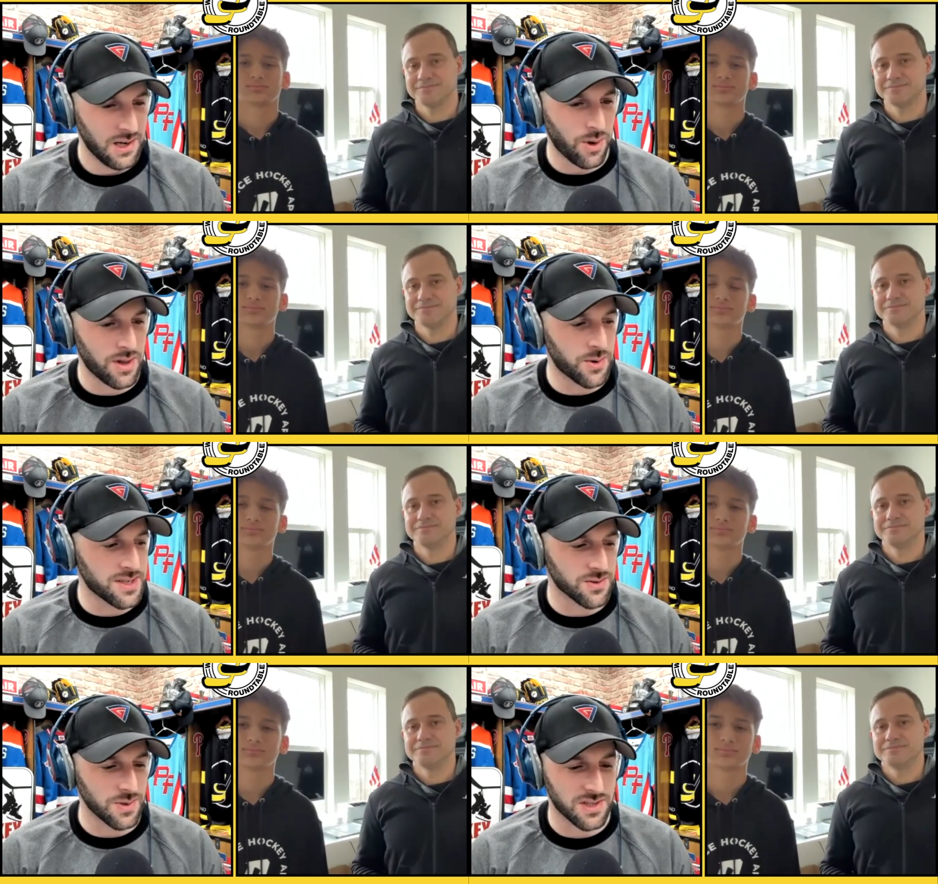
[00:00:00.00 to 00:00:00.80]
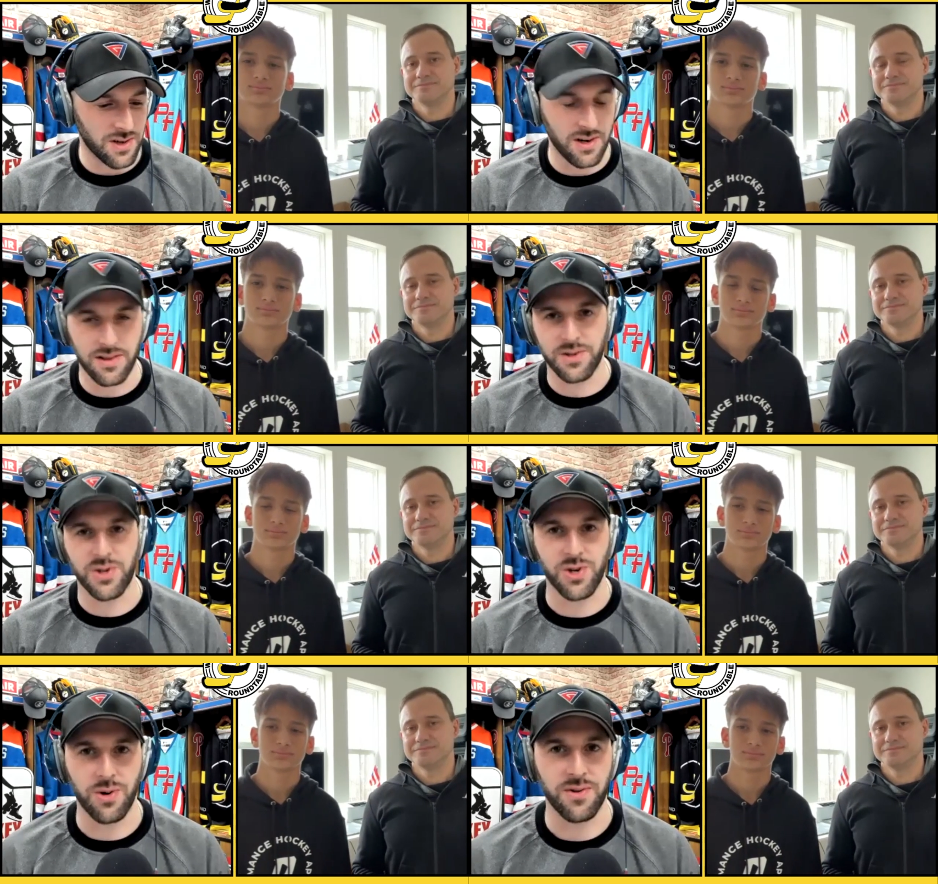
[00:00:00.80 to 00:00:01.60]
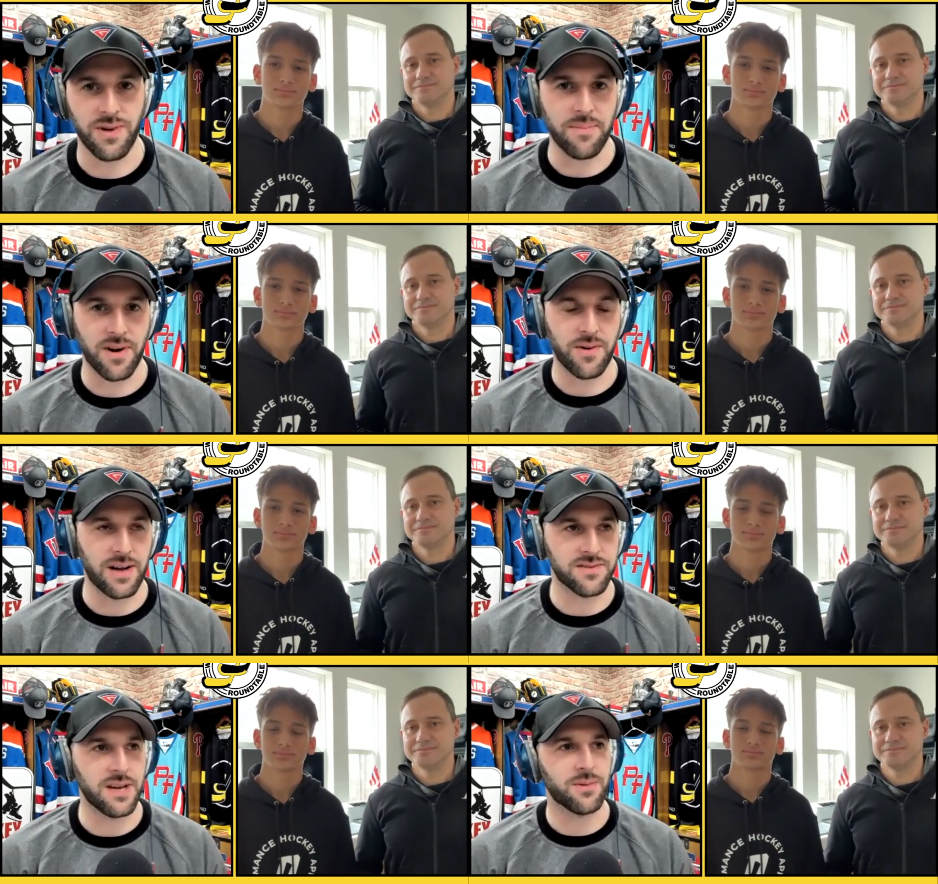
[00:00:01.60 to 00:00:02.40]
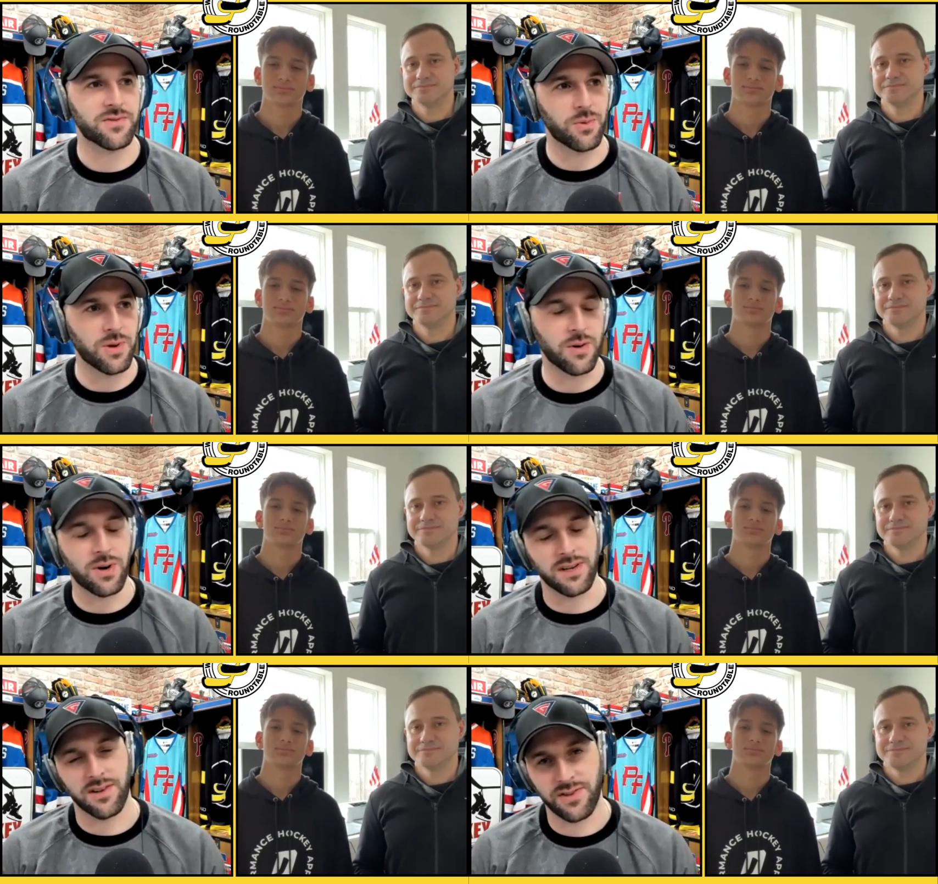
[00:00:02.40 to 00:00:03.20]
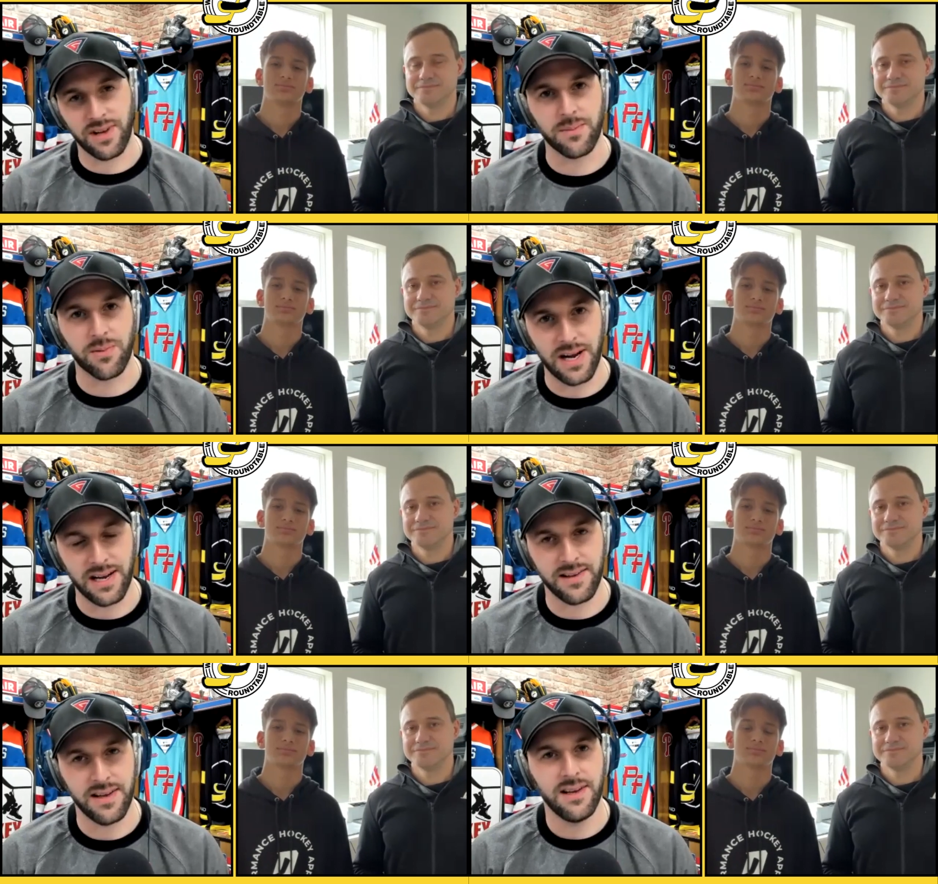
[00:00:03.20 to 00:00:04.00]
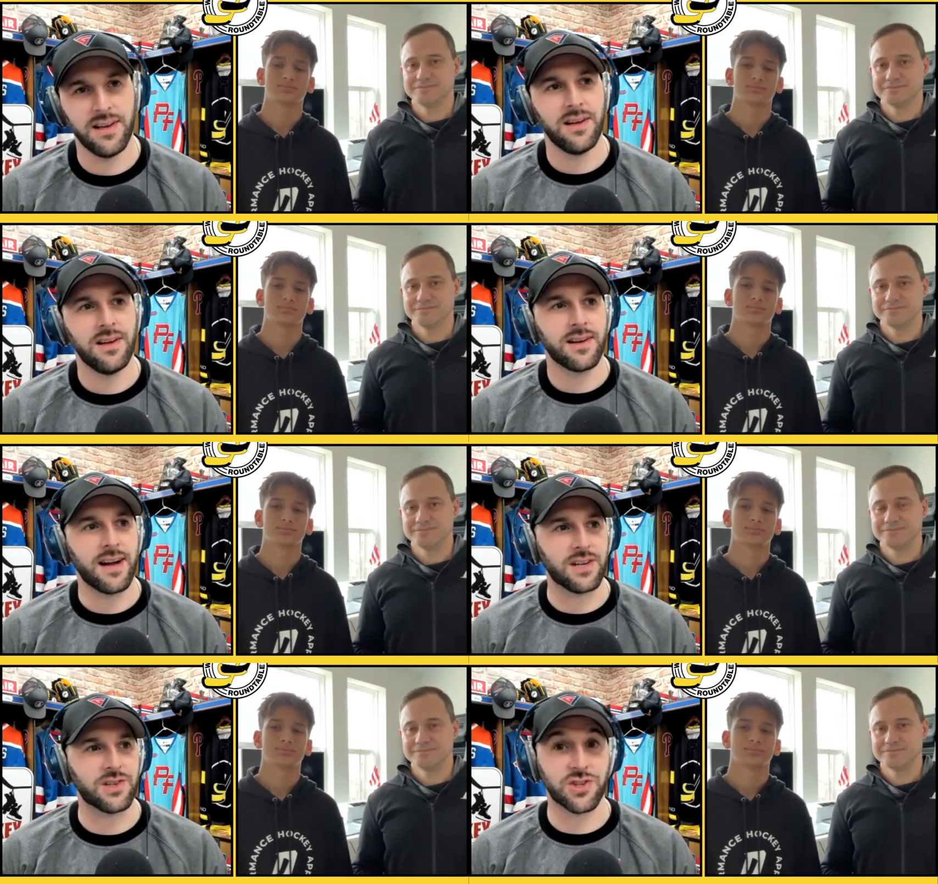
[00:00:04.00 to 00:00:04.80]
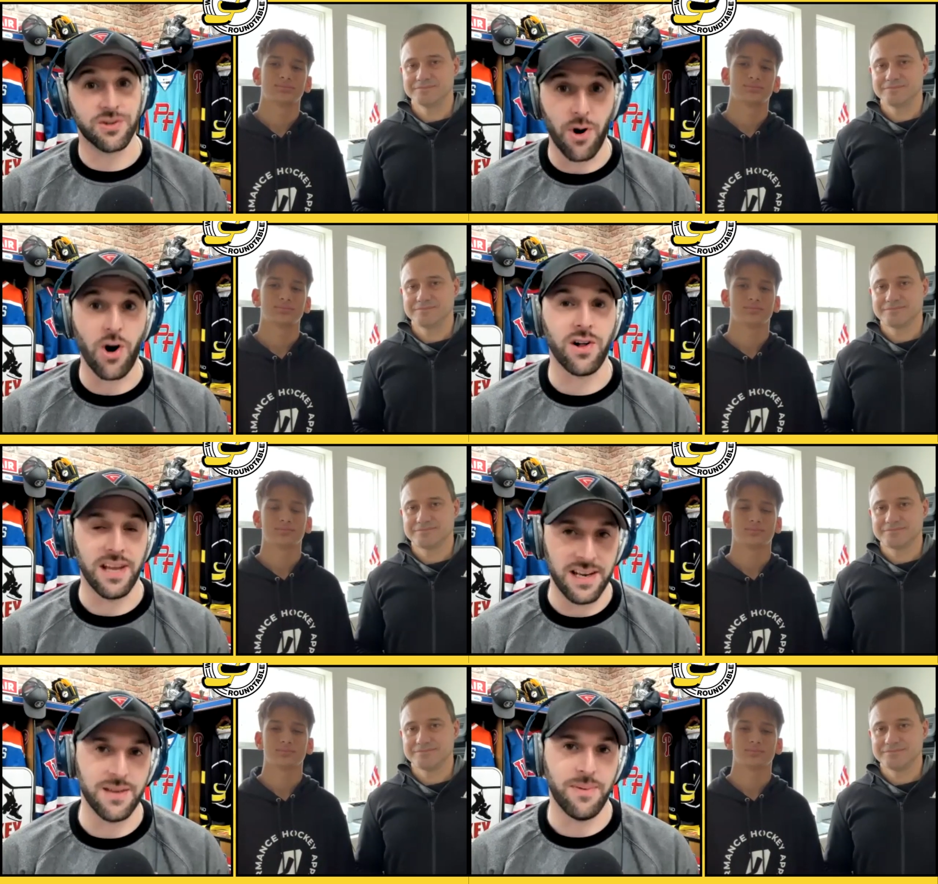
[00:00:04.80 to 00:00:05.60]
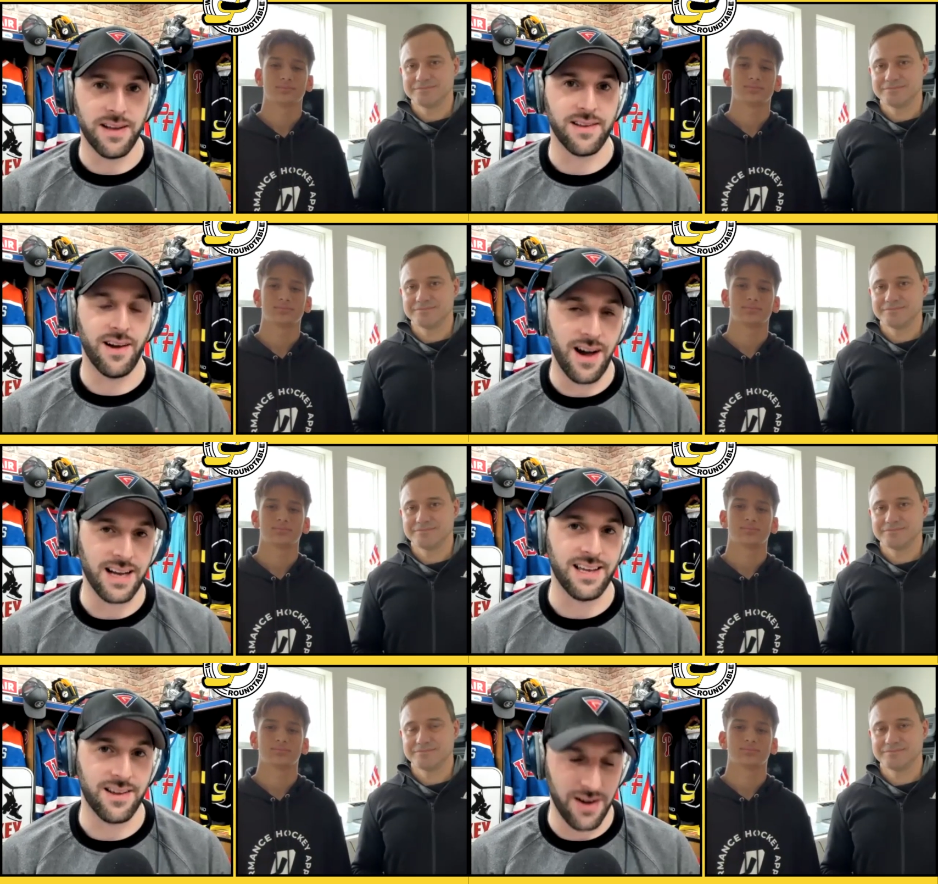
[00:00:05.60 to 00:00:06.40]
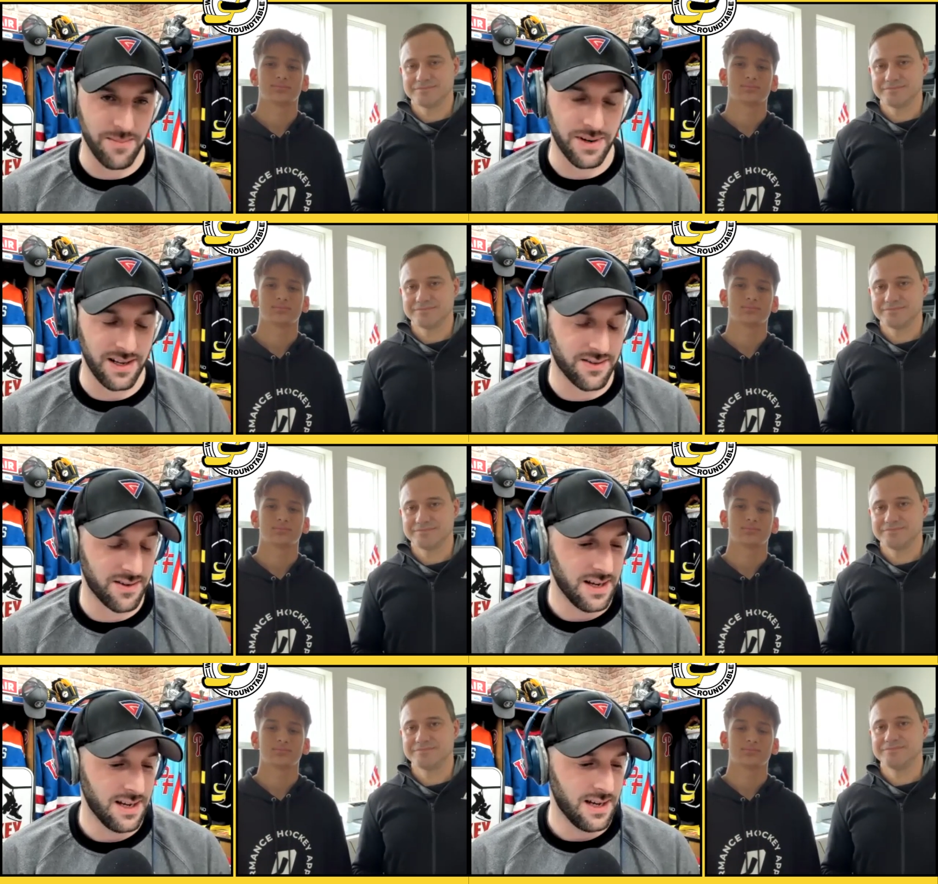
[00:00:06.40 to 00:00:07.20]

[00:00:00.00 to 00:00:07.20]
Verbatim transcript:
Speaker 1: one of the reasons we started this show, the Wraparound Roundtable, is we really wanted to celebrate kind of small independent hockey companies.